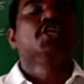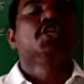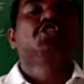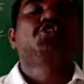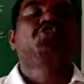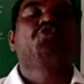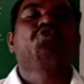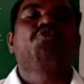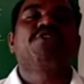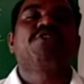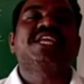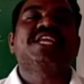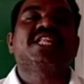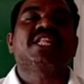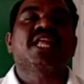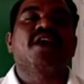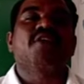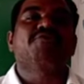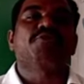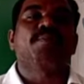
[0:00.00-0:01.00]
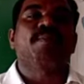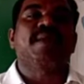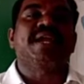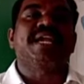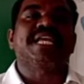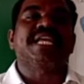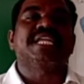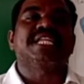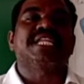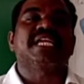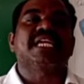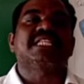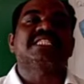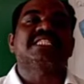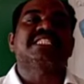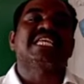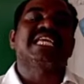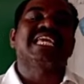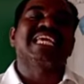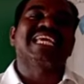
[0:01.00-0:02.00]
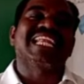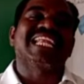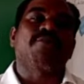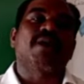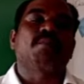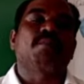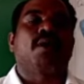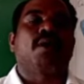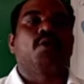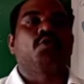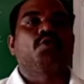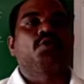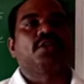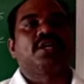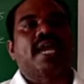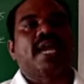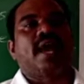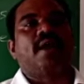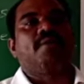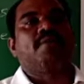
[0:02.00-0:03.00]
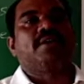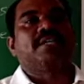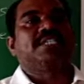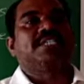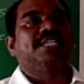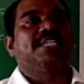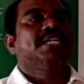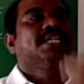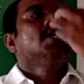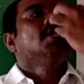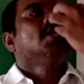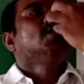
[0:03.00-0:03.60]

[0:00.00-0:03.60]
Chewing the food materials in our mouth cavity.